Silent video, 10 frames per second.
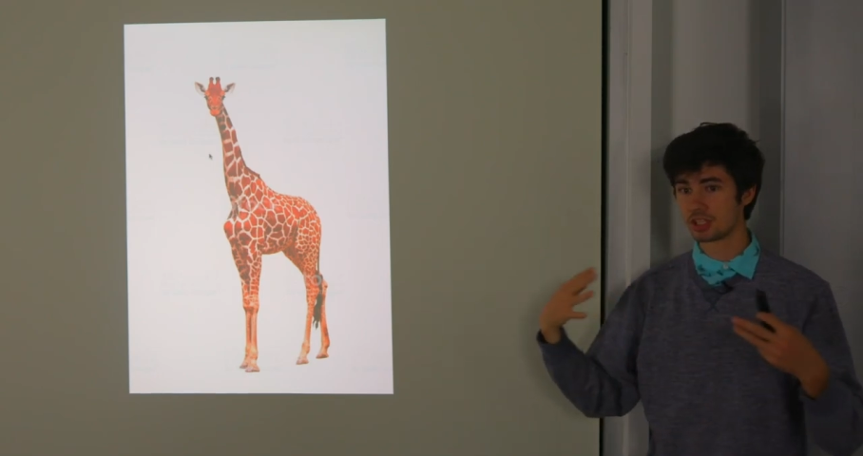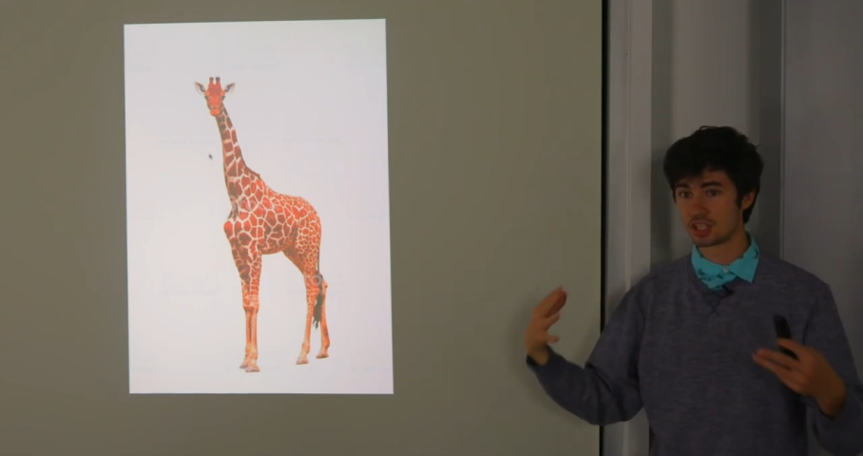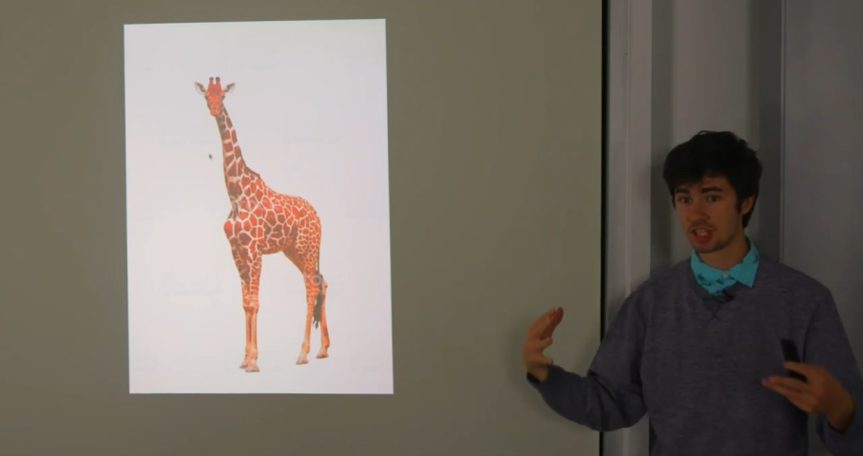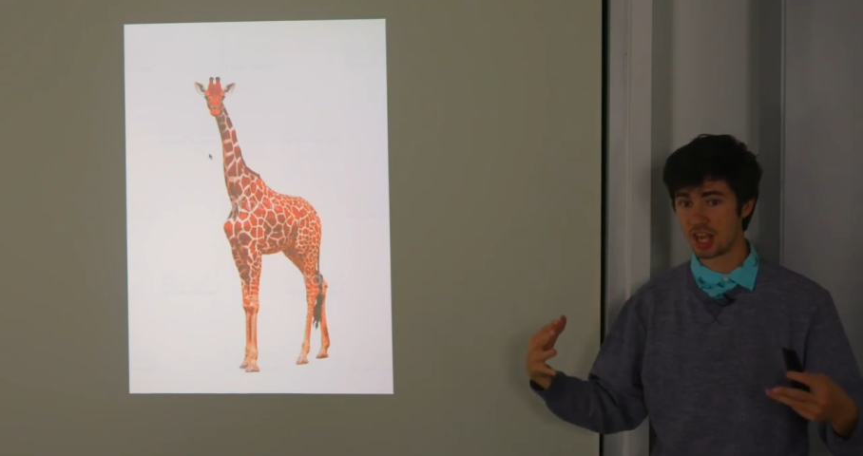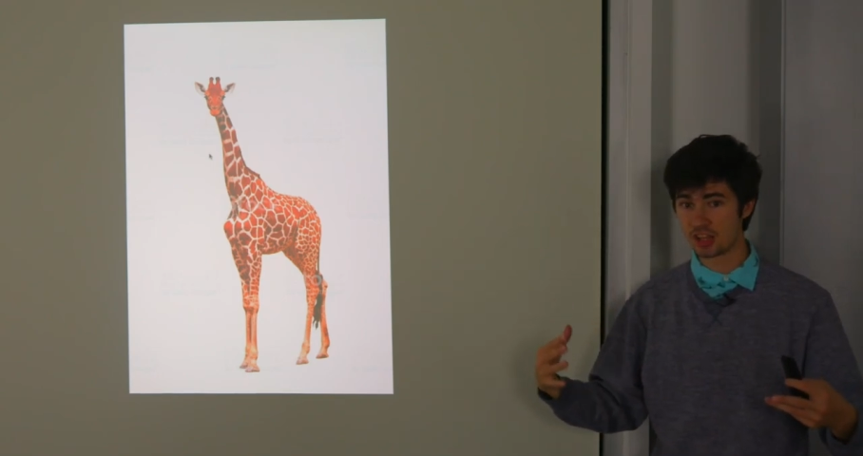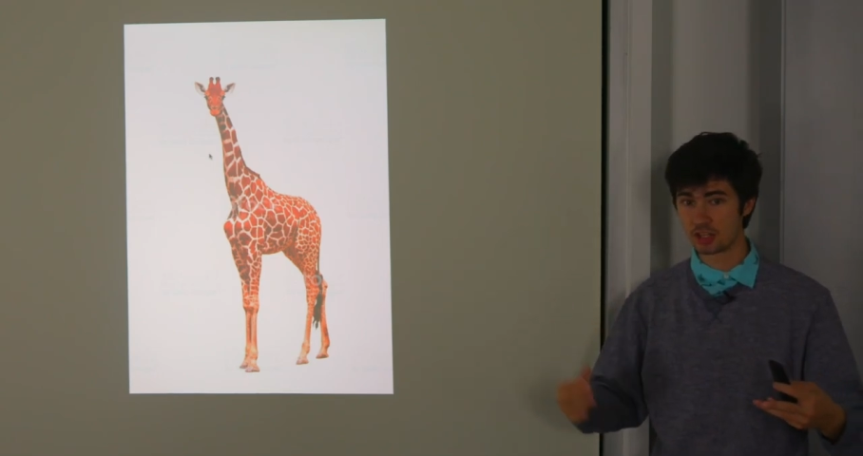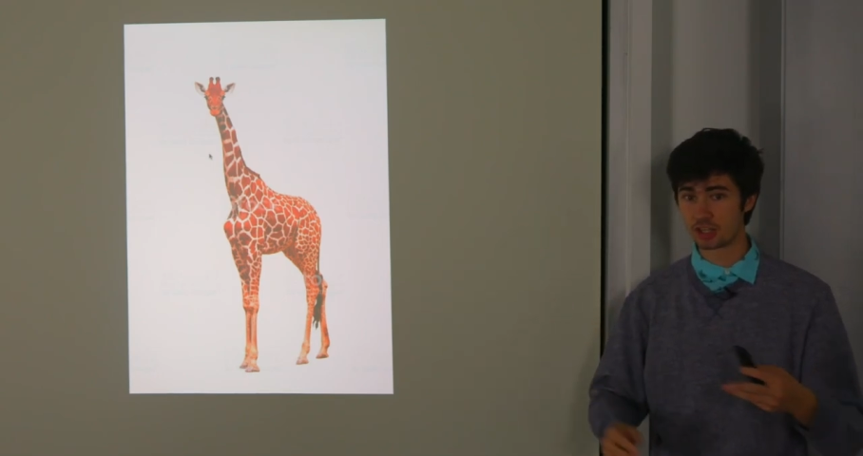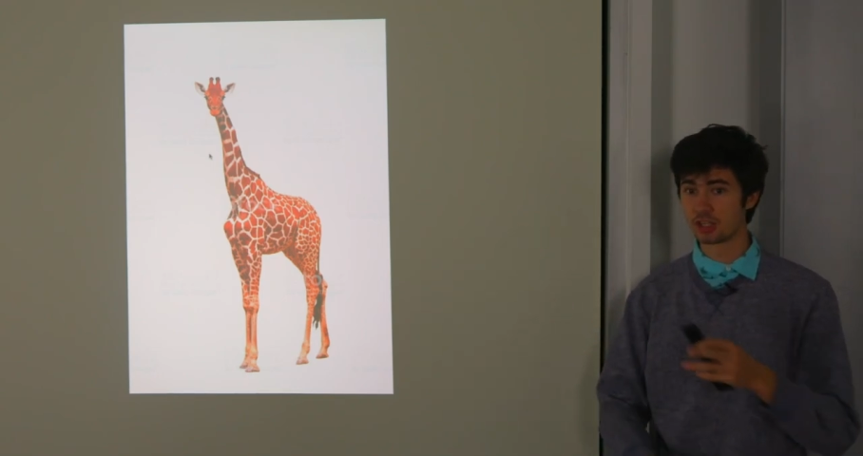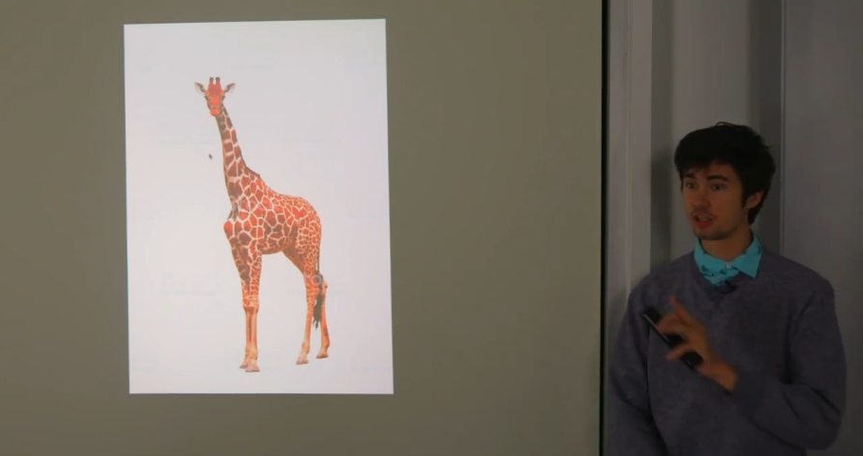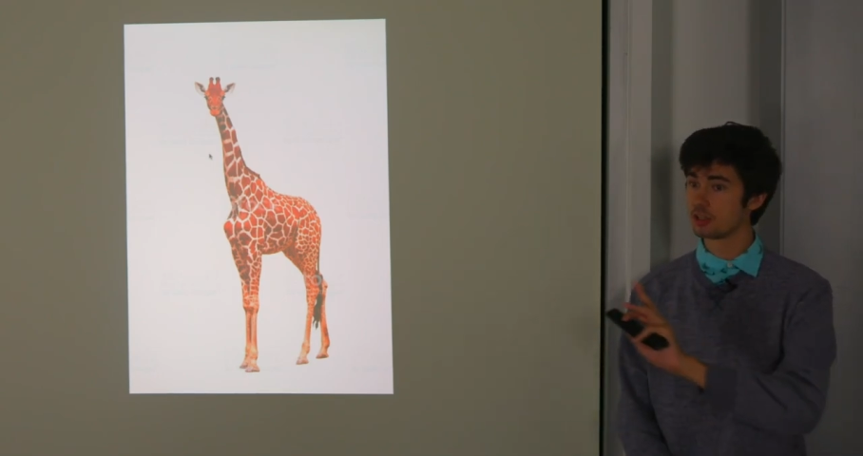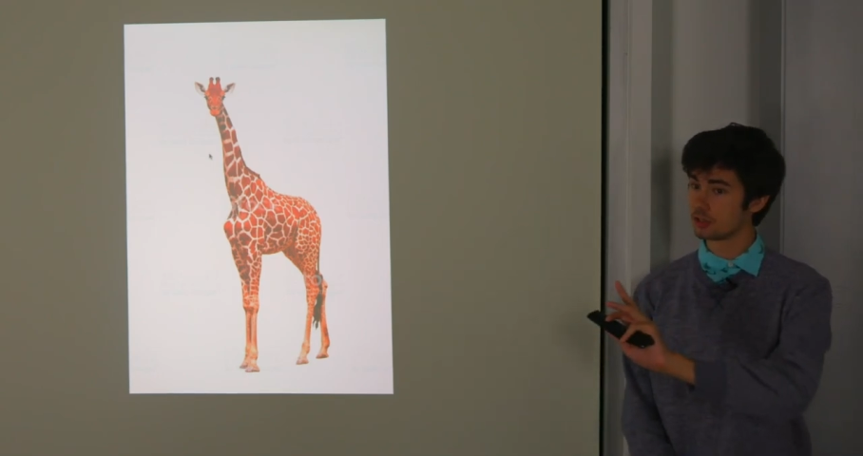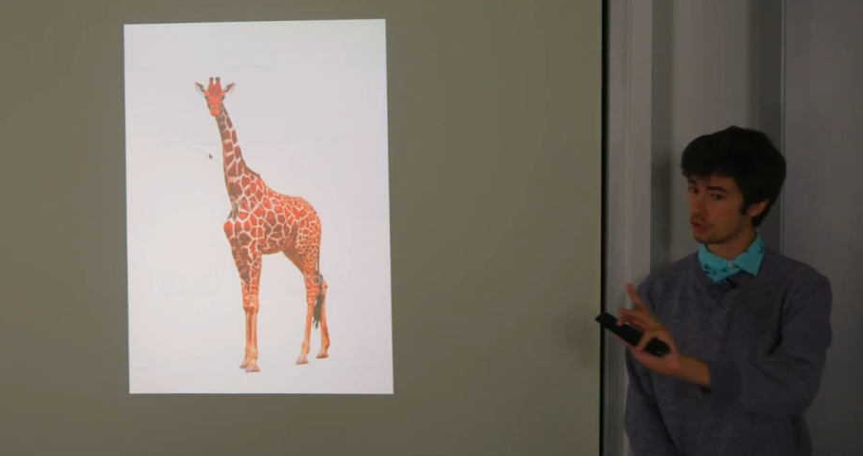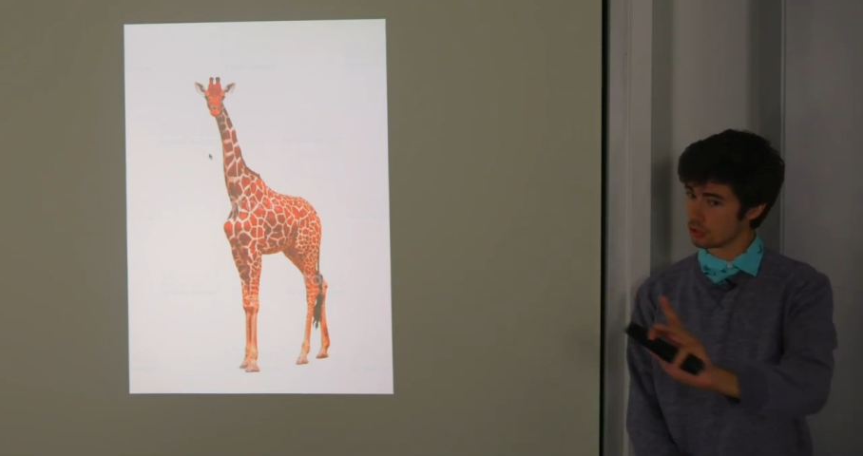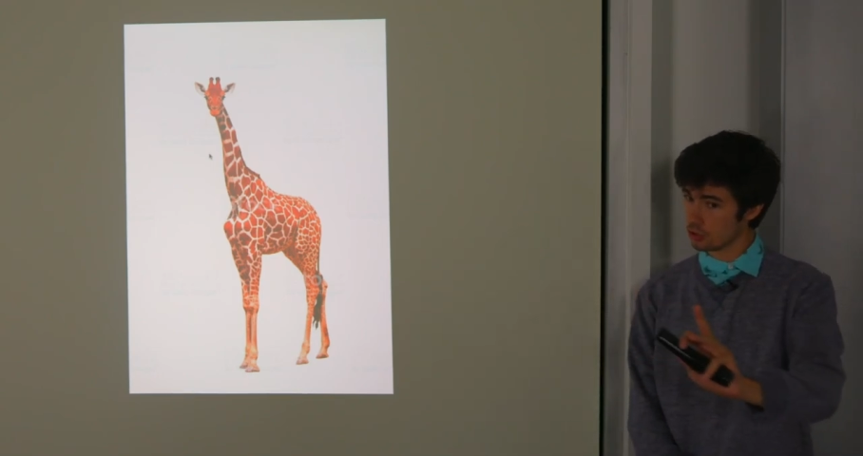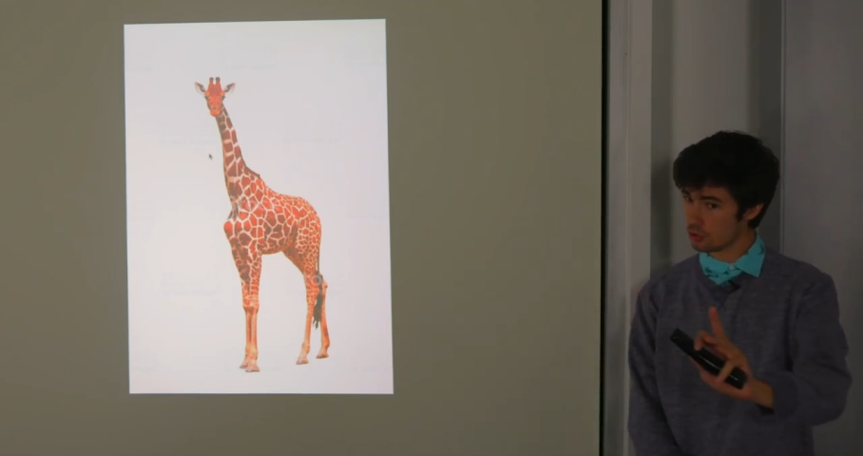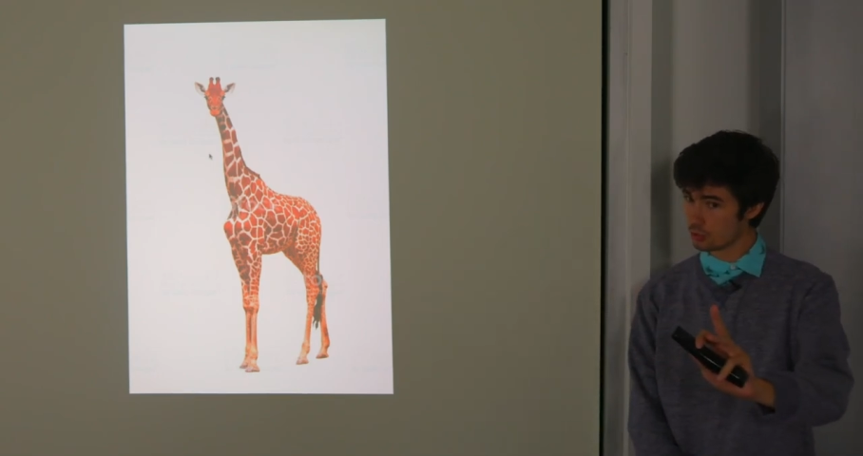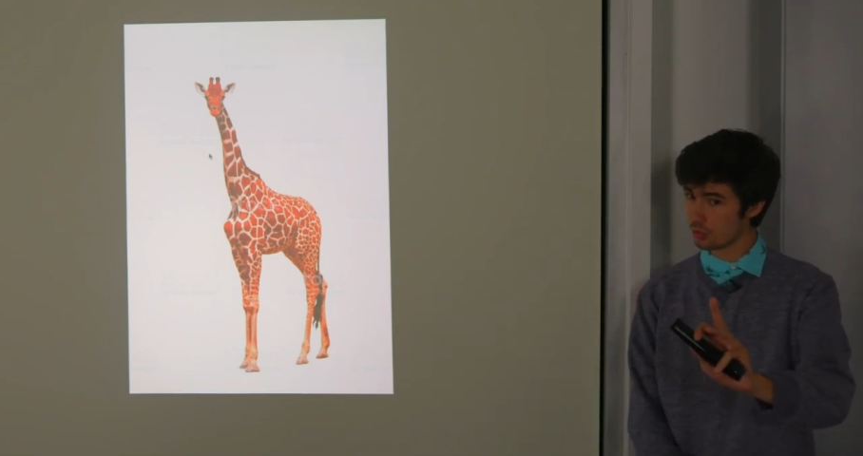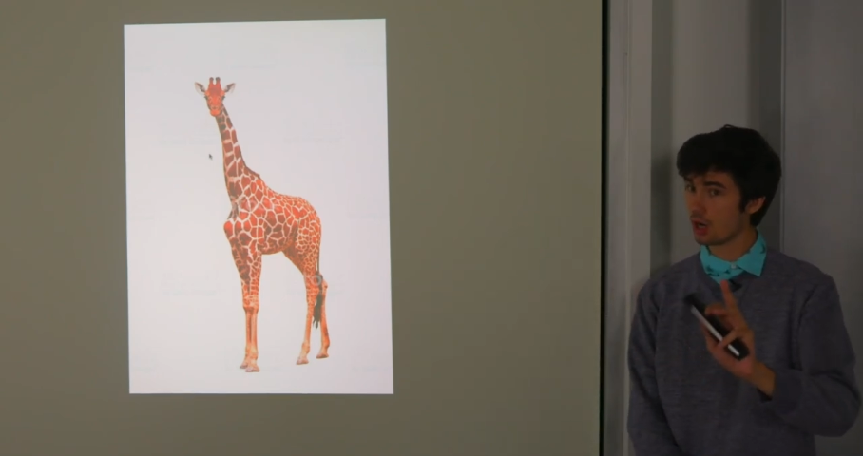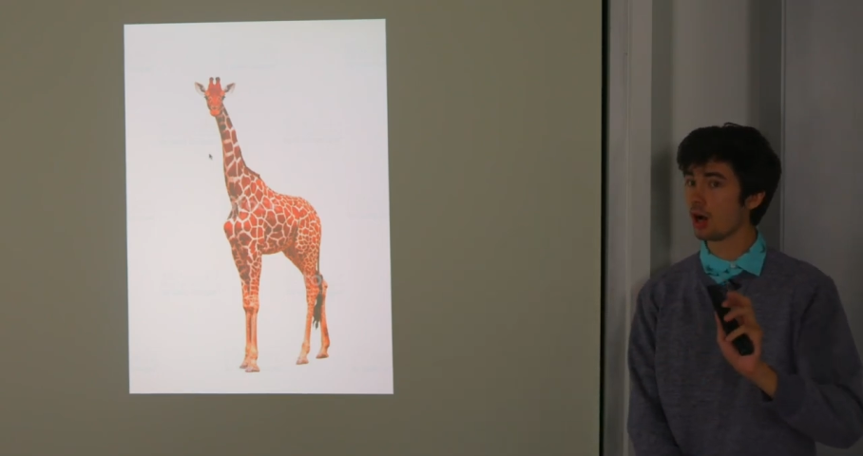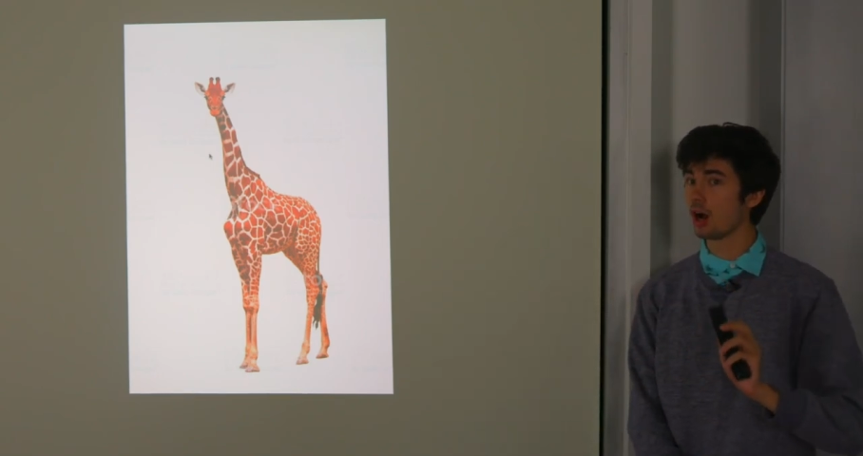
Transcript: Together, you